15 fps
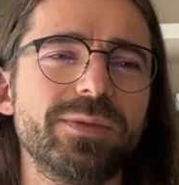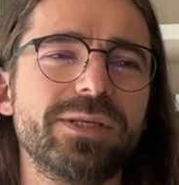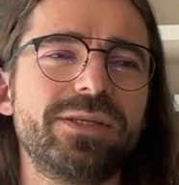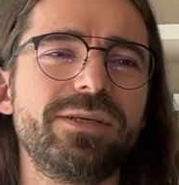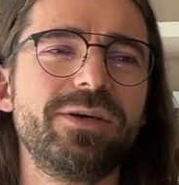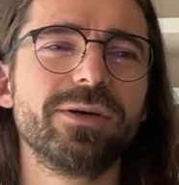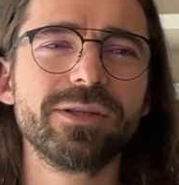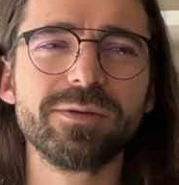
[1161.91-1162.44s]
The,
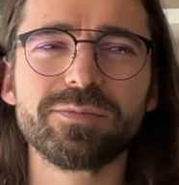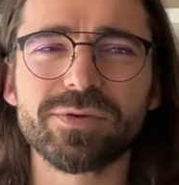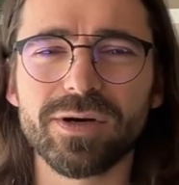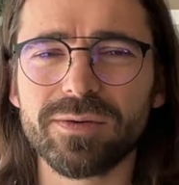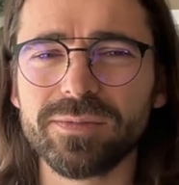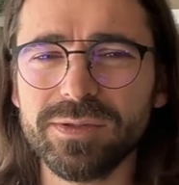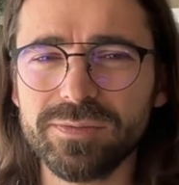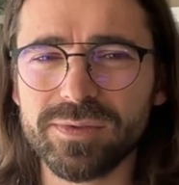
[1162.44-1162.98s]
the only
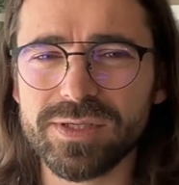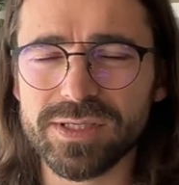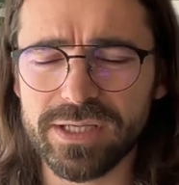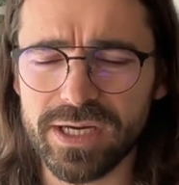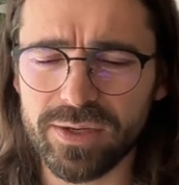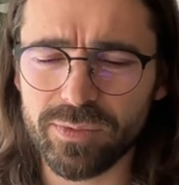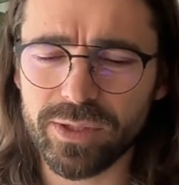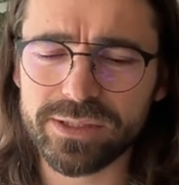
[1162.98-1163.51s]
problem is
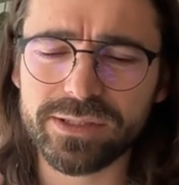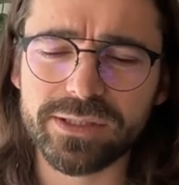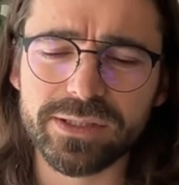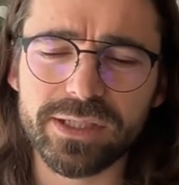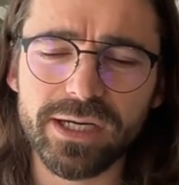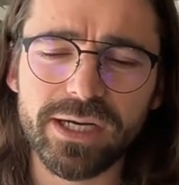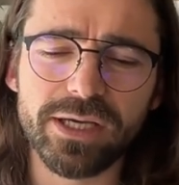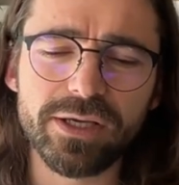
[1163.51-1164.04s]
that whether
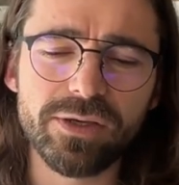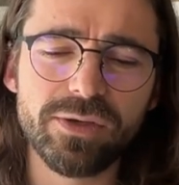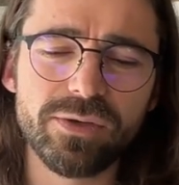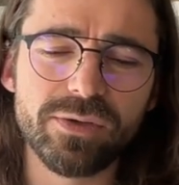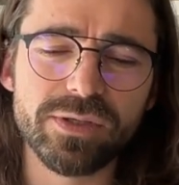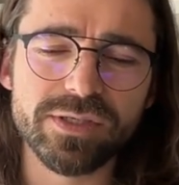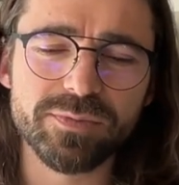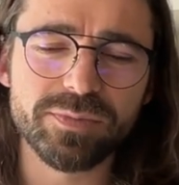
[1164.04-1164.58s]
or not
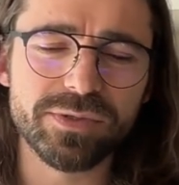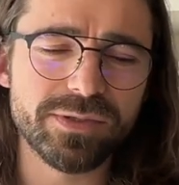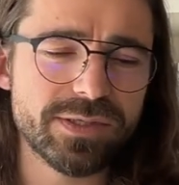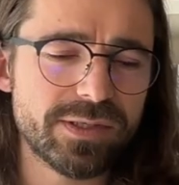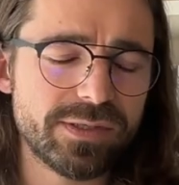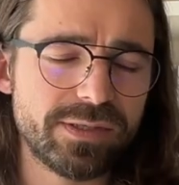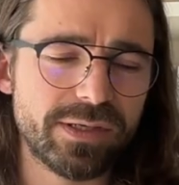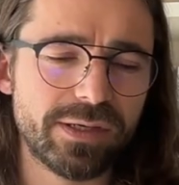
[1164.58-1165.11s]
you as a
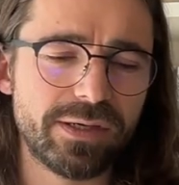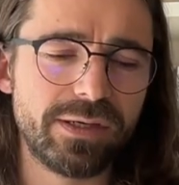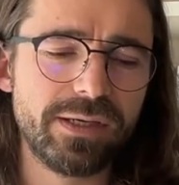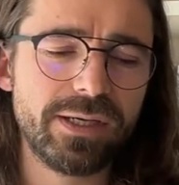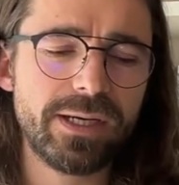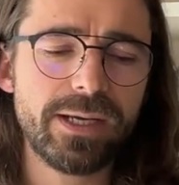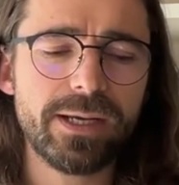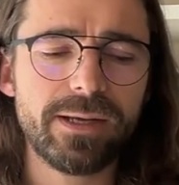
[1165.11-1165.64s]
person are